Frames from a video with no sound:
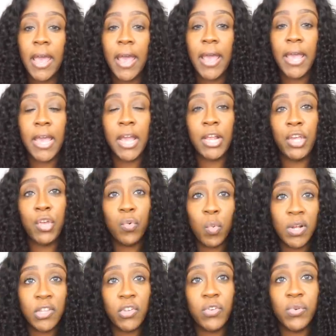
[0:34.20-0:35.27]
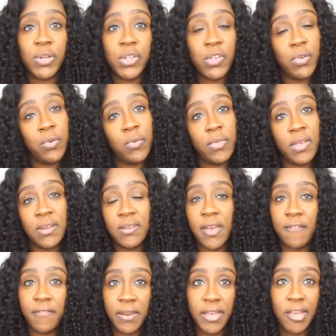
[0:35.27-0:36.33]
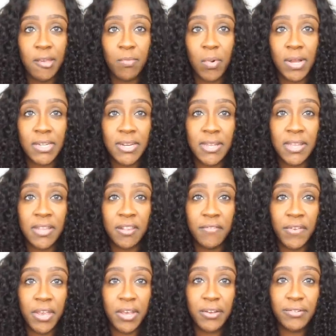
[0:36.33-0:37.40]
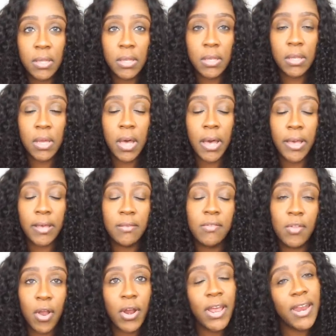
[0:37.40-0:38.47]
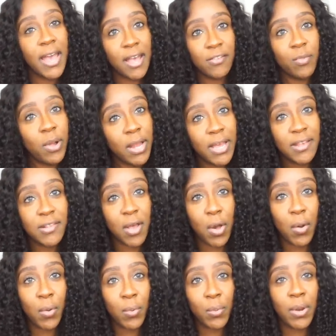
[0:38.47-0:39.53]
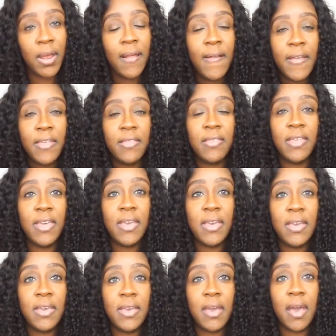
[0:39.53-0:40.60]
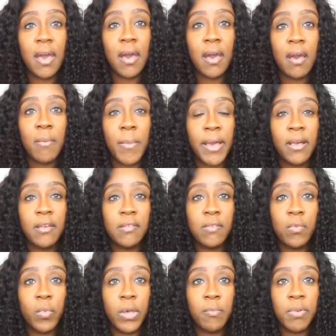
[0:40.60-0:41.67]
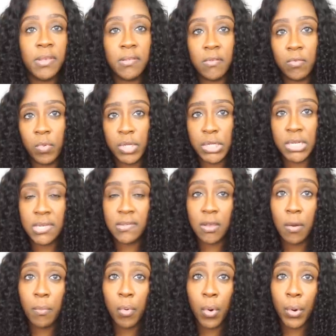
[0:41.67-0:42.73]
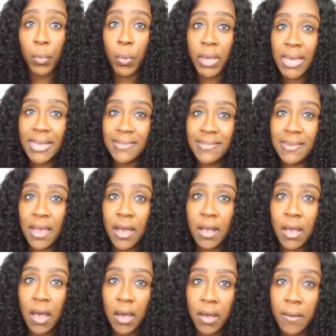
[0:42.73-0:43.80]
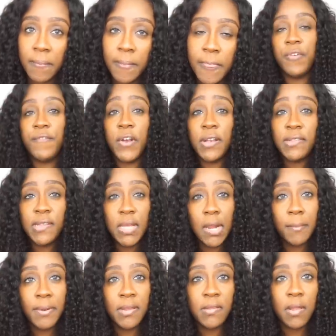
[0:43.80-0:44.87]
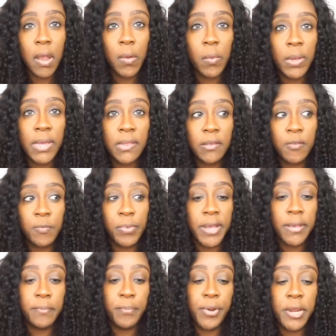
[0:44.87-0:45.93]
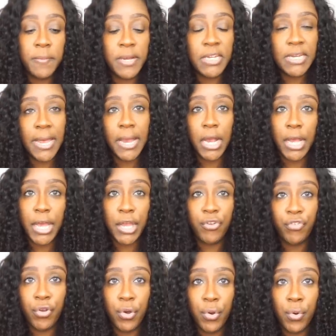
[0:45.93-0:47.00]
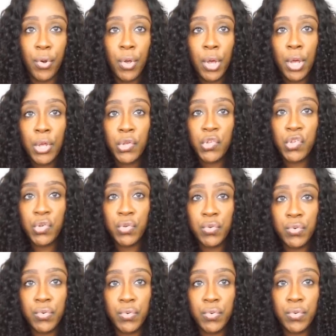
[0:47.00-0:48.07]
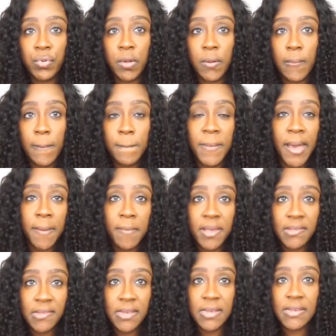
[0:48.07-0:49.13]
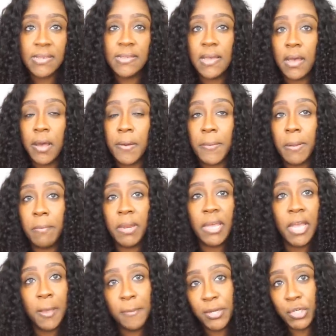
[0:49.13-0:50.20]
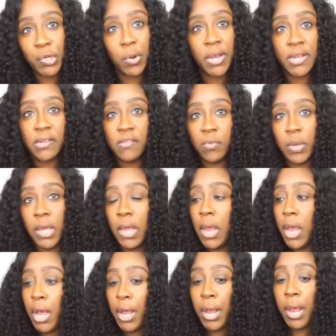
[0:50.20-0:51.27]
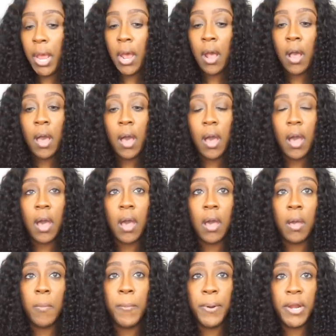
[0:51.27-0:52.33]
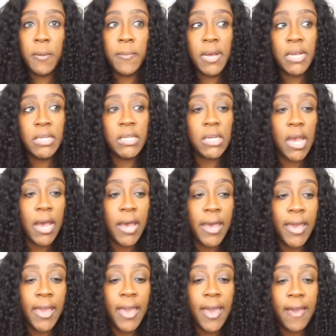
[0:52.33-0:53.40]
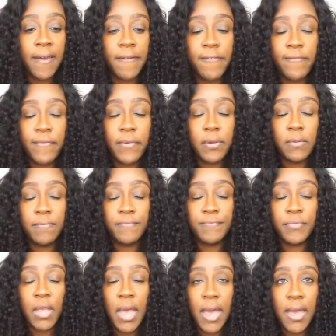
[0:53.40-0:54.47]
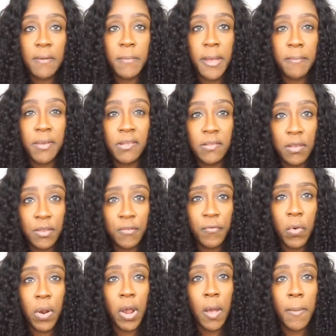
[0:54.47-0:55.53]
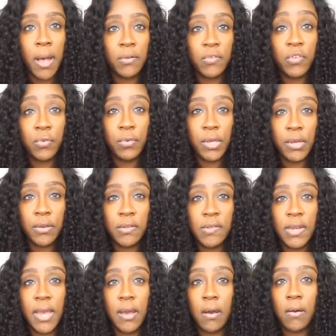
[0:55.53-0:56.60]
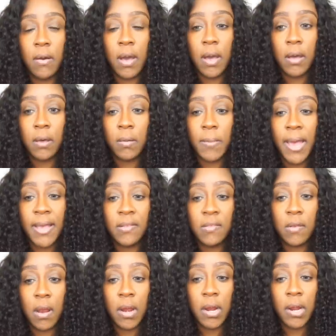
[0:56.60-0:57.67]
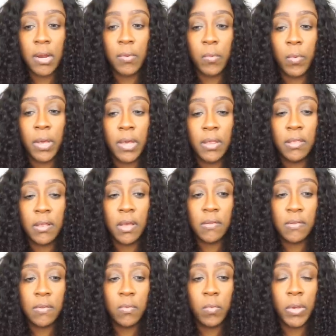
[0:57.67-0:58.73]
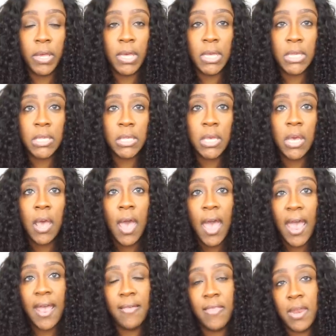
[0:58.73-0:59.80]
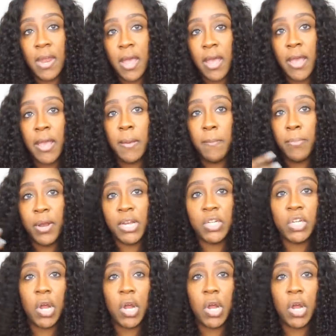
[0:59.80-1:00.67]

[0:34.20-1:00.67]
and you want to do it too, then definitely keep watching this video. I started as well as own the my custom wig business, which is amorewigs.com. The first thing I'm going to start with is pretty much like an intro to my business. I'm going to keep it short and sweet. Pretty much I have had my business for about 2 years now. I started with custom wigs and then I branched